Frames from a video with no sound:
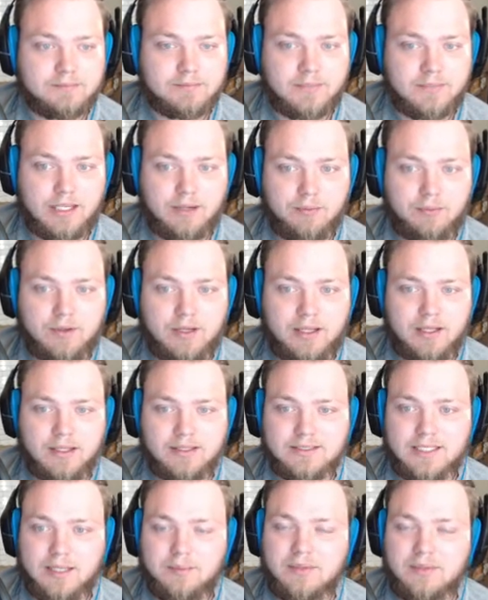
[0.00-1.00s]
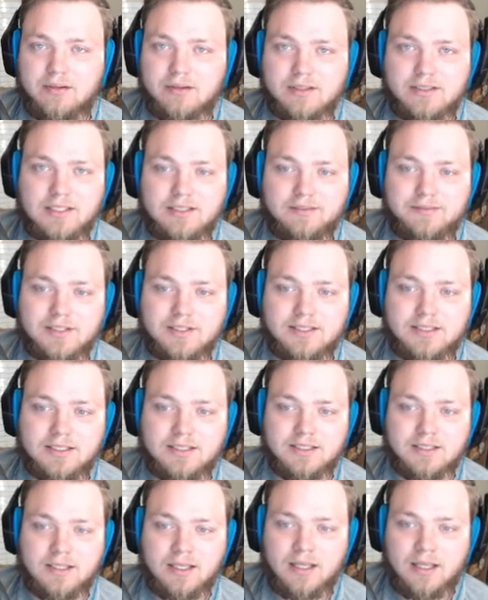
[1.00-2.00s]
yeah, same thing with
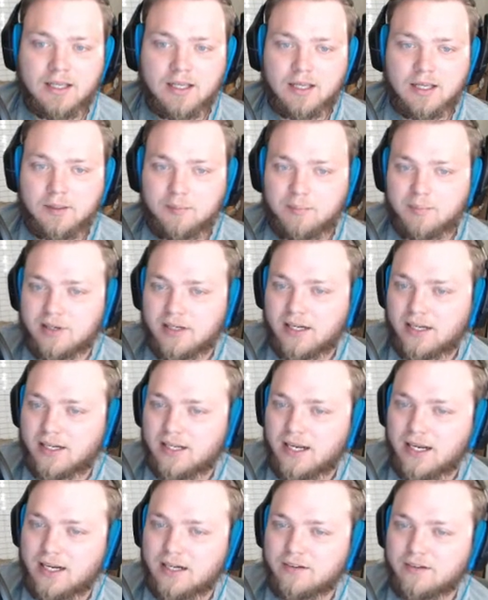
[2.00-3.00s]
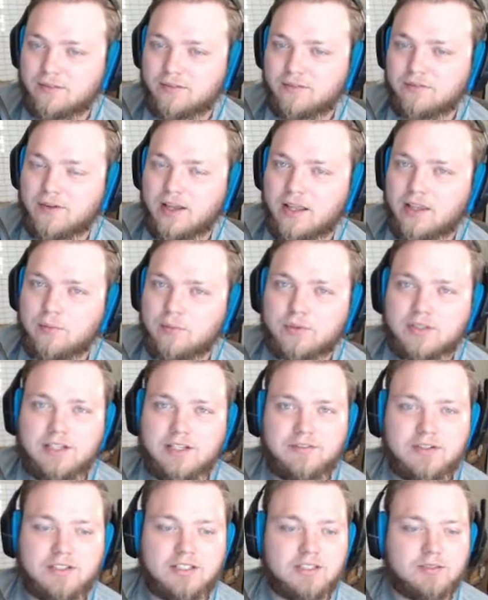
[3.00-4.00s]
defenses, but I kind of value with
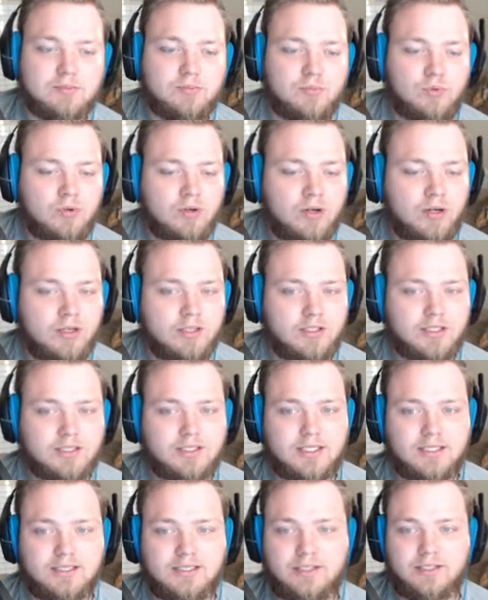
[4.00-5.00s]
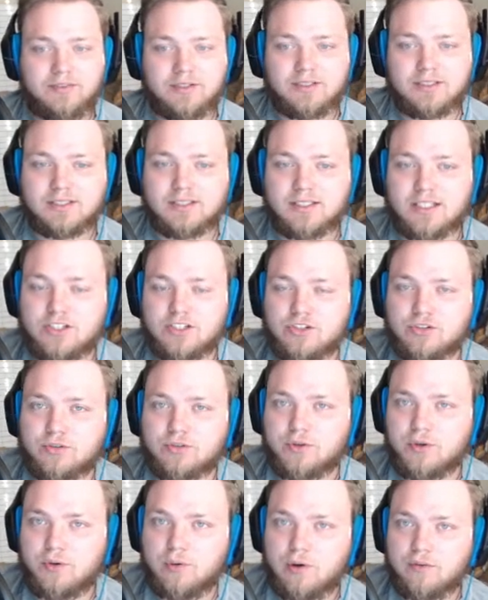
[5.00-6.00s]
defenses more just because defenses can
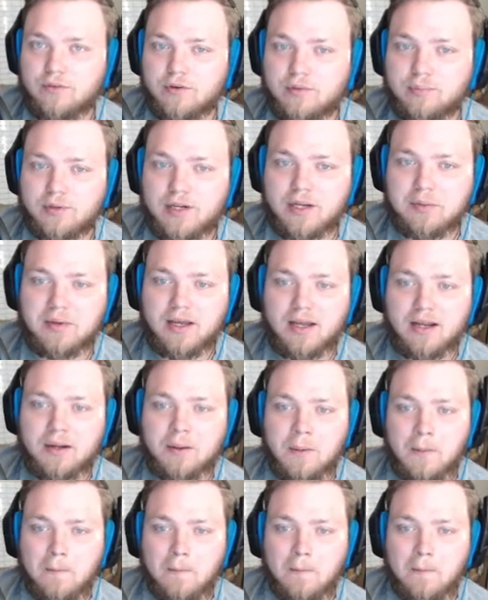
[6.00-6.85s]
screw you over pretty bad.